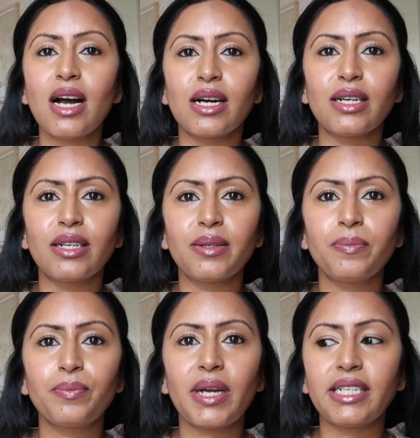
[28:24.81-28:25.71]

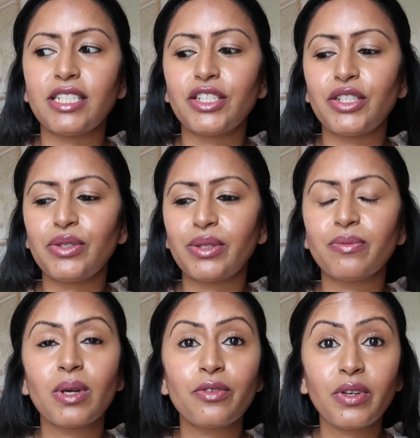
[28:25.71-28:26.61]
I need to do
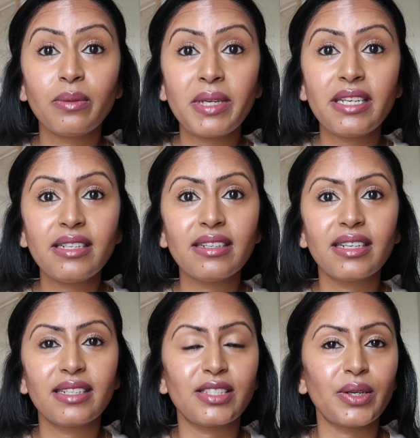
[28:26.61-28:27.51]
some filming.
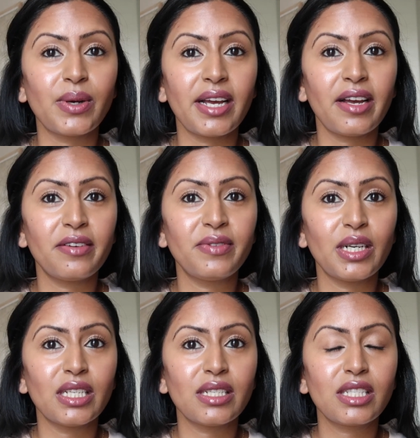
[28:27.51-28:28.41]
So I have
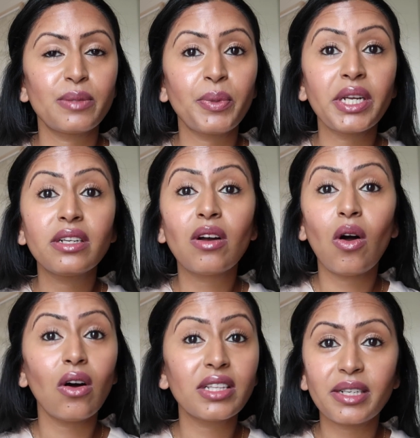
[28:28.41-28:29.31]
a spring
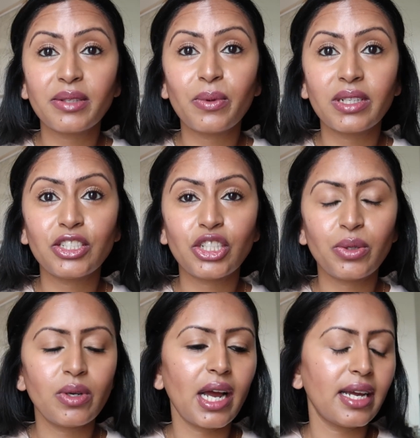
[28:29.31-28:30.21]
haul that I want to show
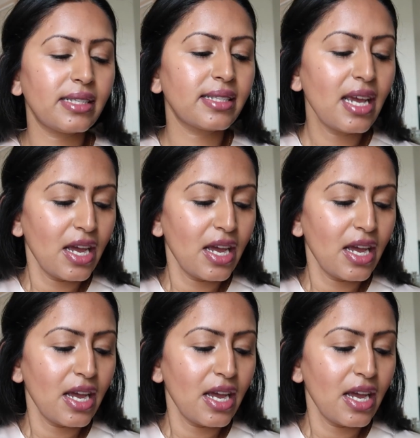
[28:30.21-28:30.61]
you guys.